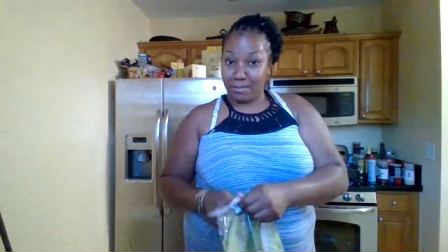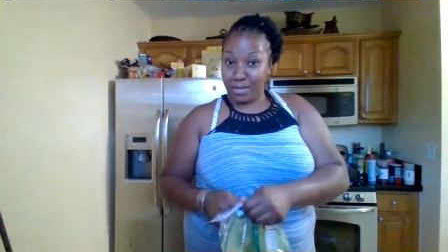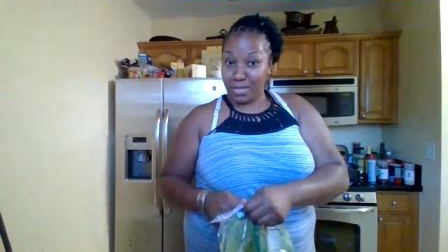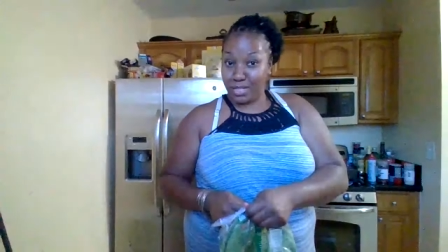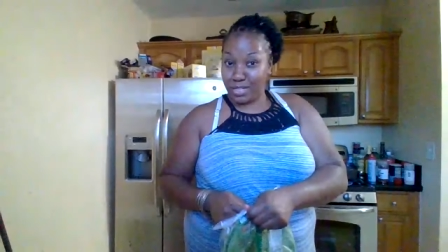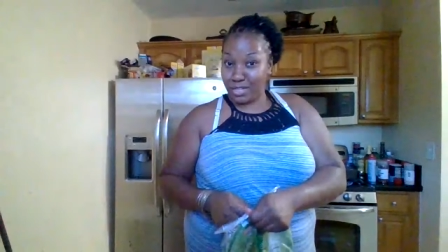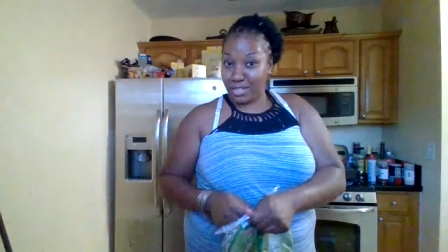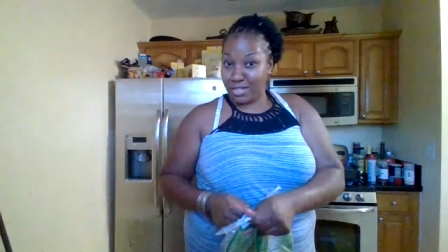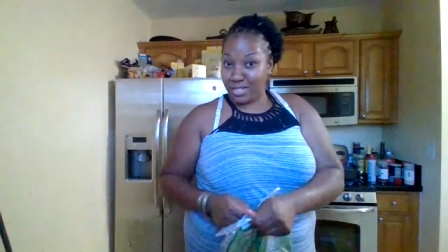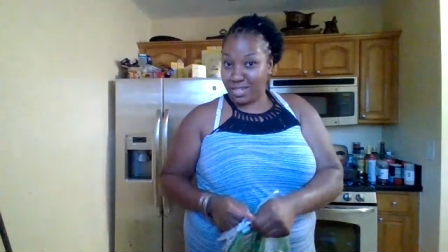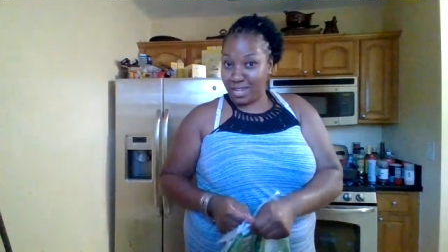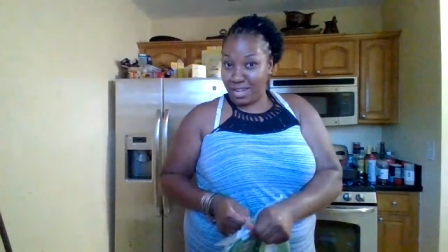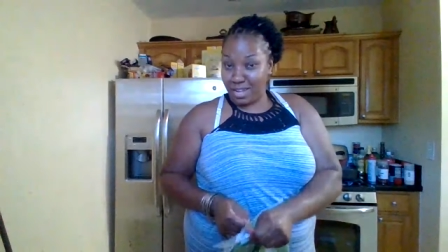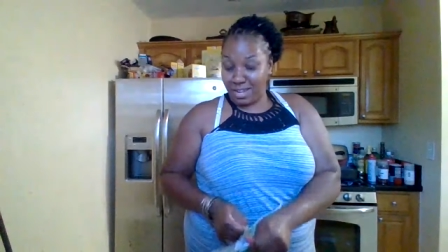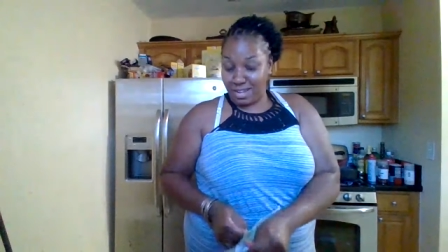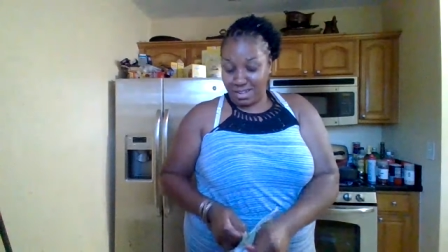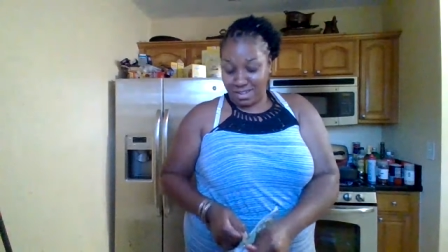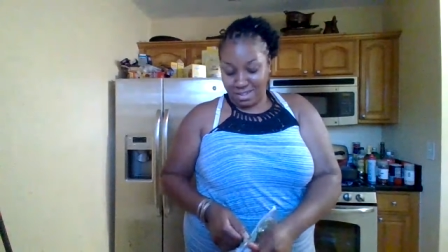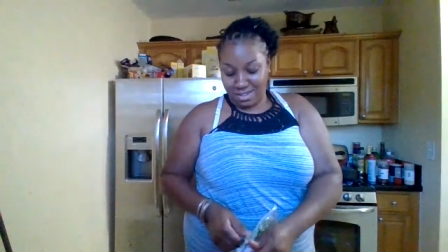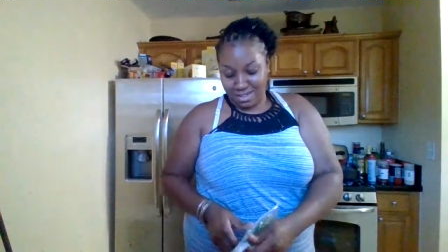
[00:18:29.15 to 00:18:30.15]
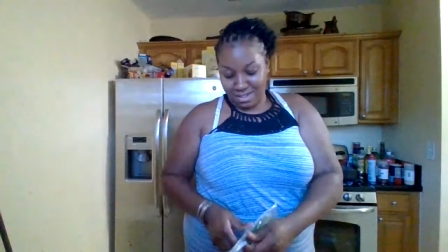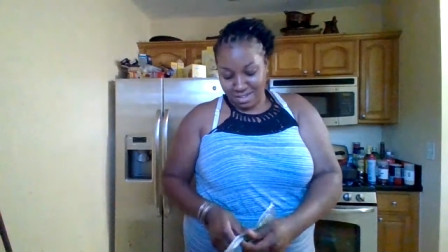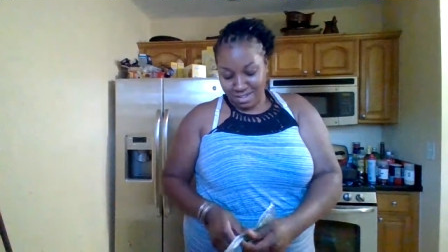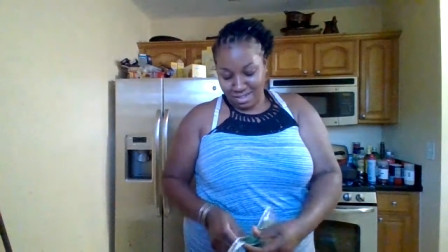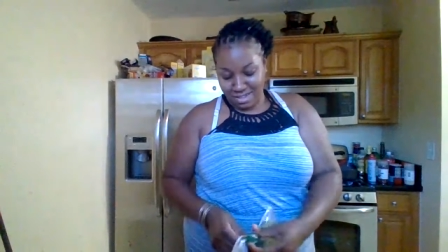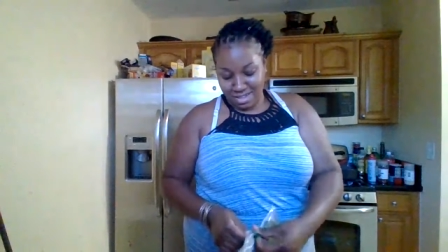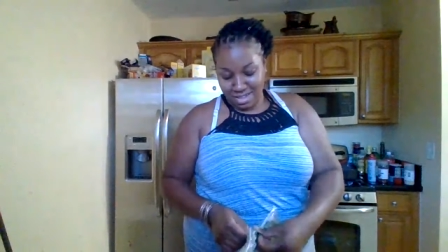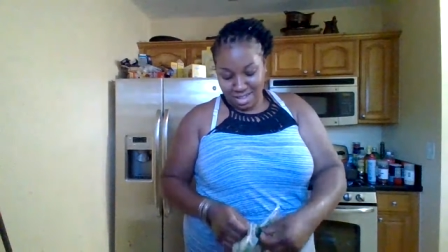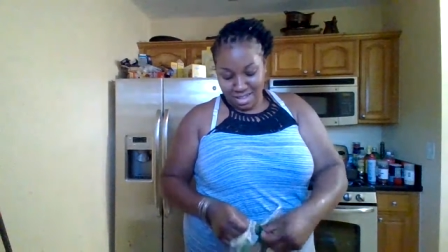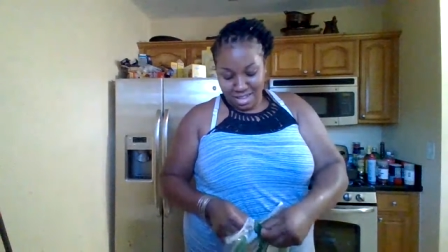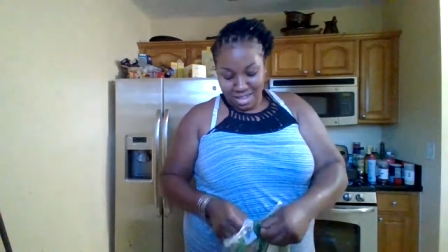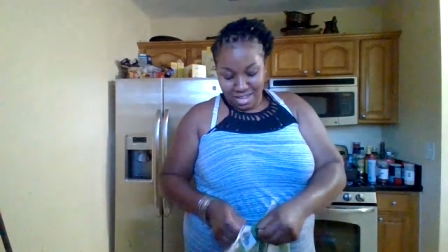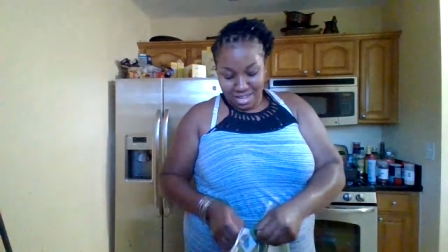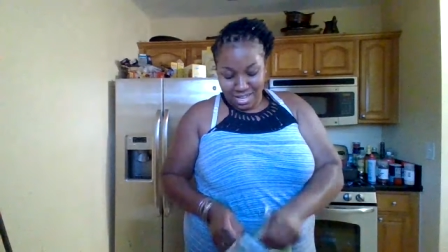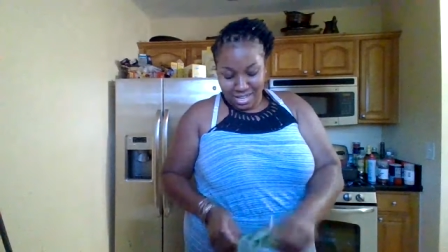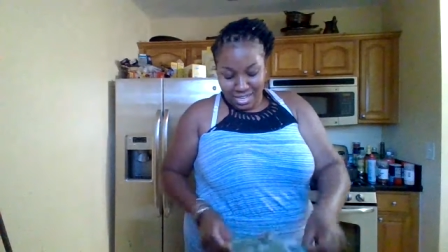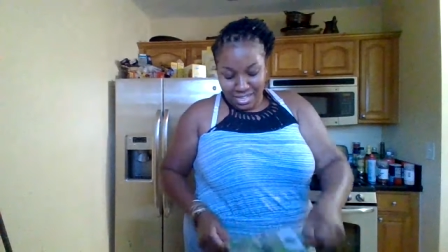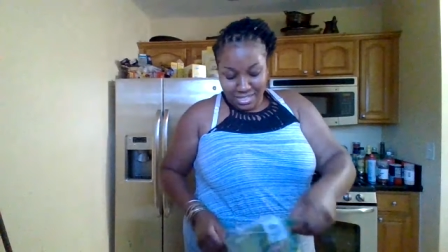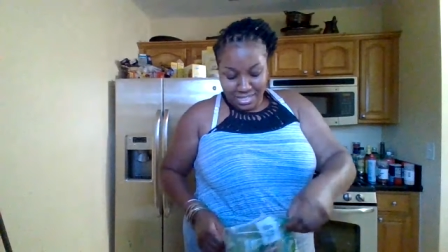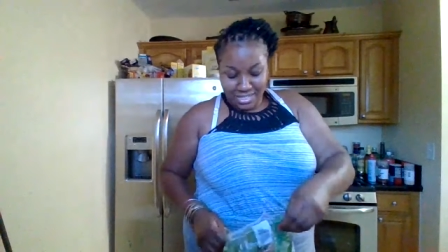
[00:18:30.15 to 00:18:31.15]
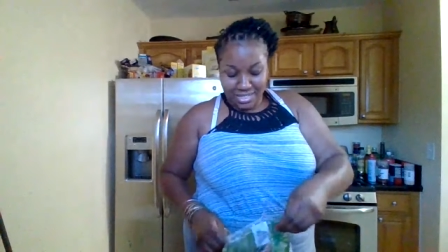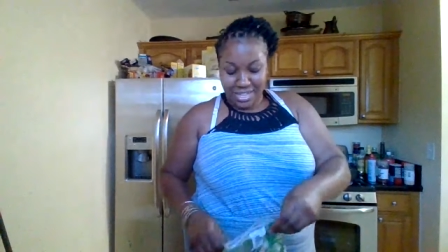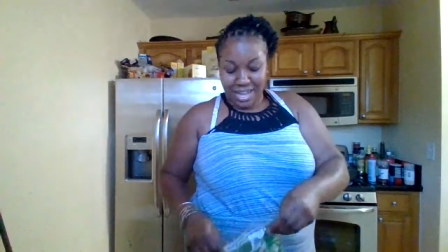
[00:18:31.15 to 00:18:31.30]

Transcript: make sure it's all easy